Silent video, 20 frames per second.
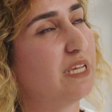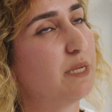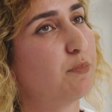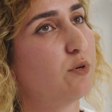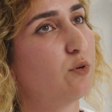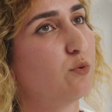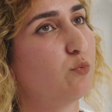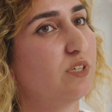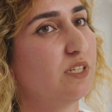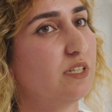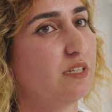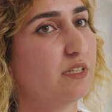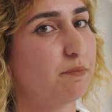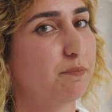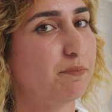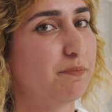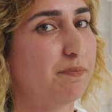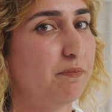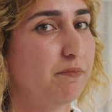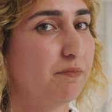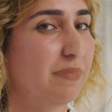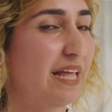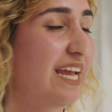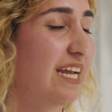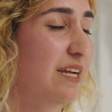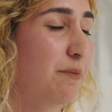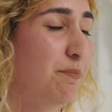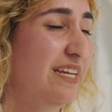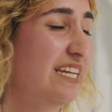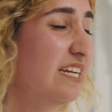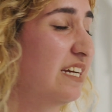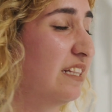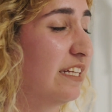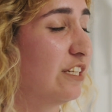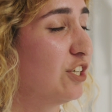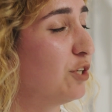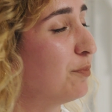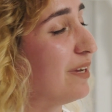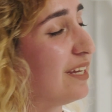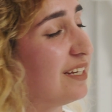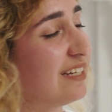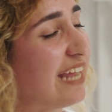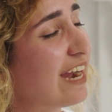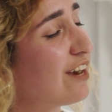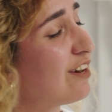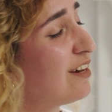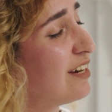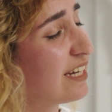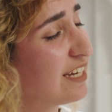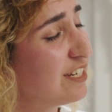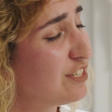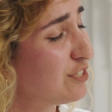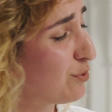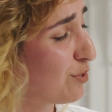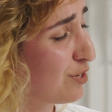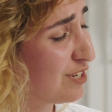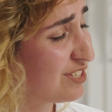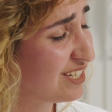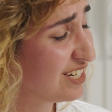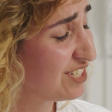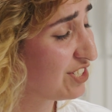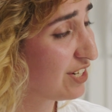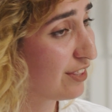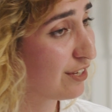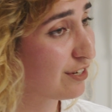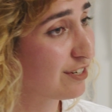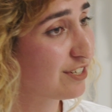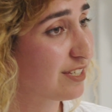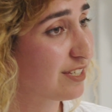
people will like be a little bit arrogant towards each other